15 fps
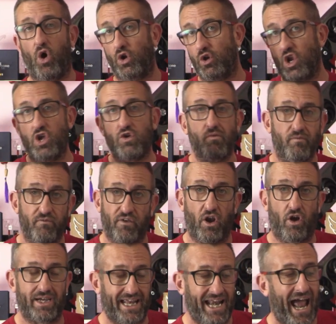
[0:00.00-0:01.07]
on loop for
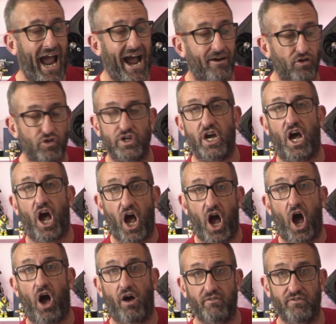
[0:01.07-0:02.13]
like an hour and a
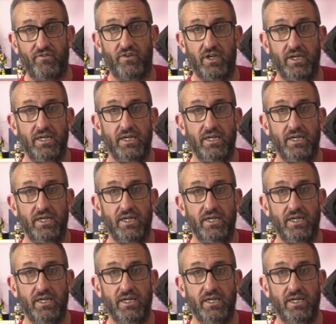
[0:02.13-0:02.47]
half.